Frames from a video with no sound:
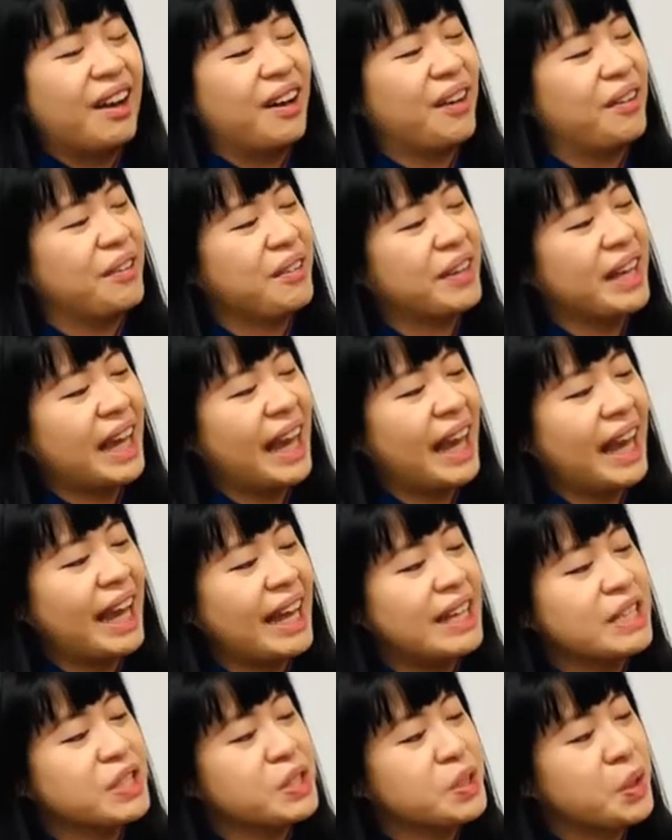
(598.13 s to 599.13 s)

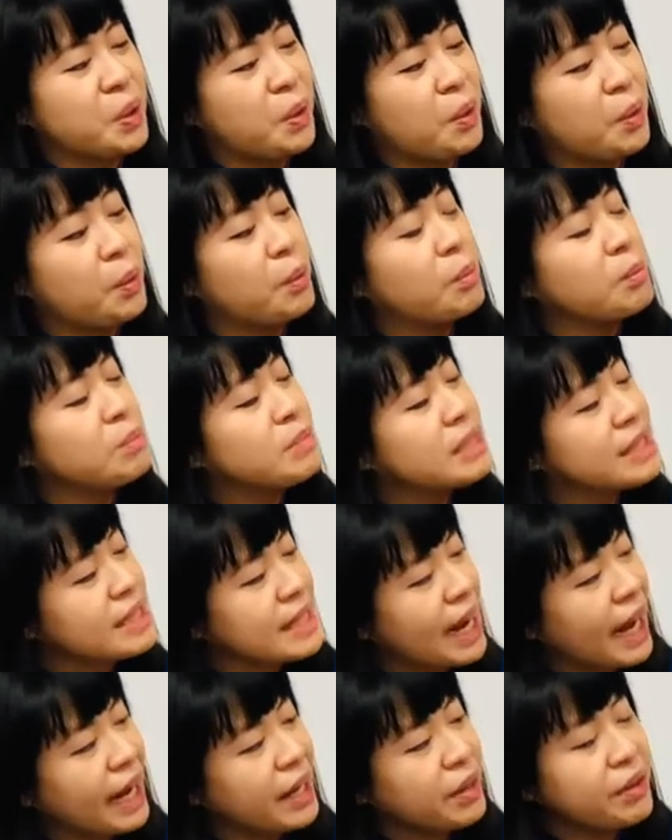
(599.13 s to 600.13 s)
Okay, so Miss
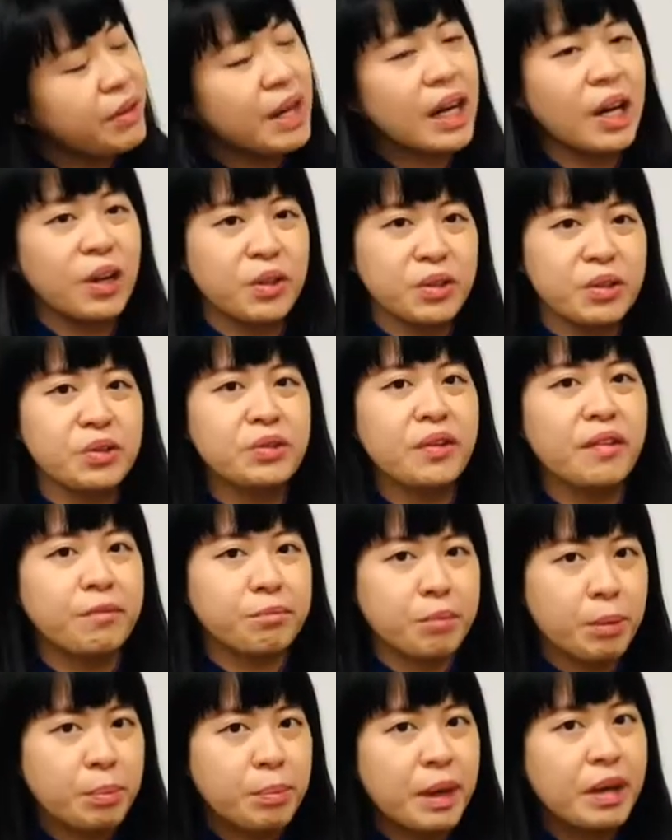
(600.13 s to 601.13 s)
Tiger, I heard that you
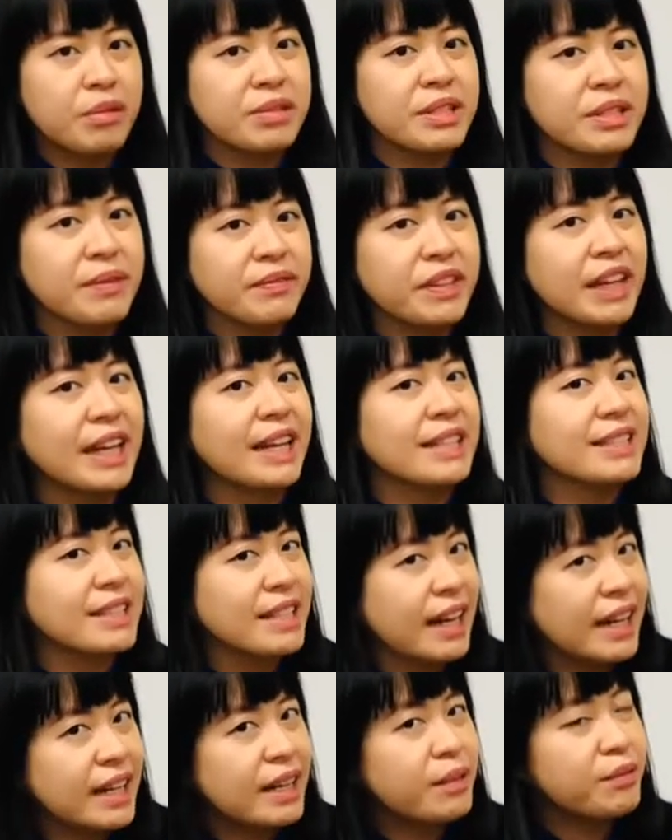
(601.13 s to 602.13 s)
have prepared something
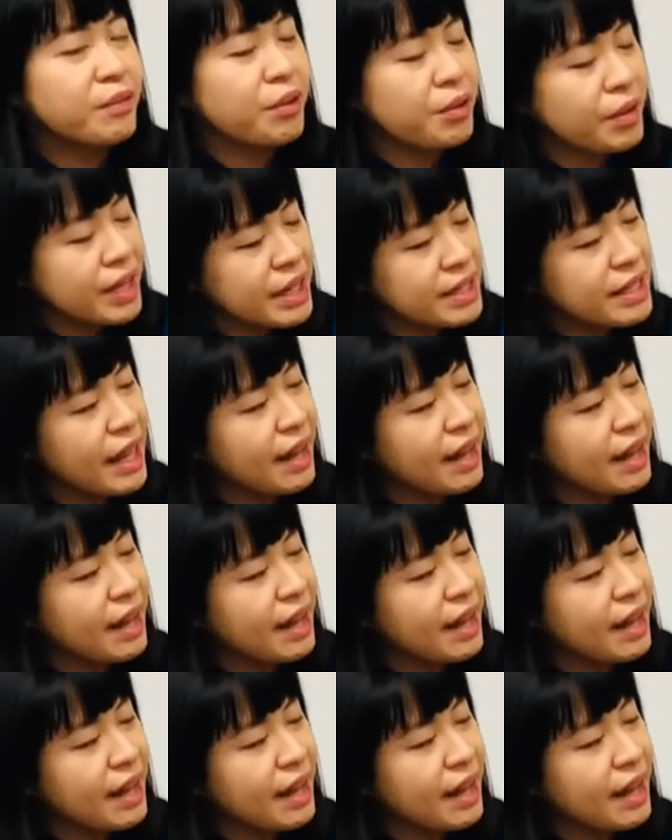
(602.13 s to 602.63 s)
exciting for us,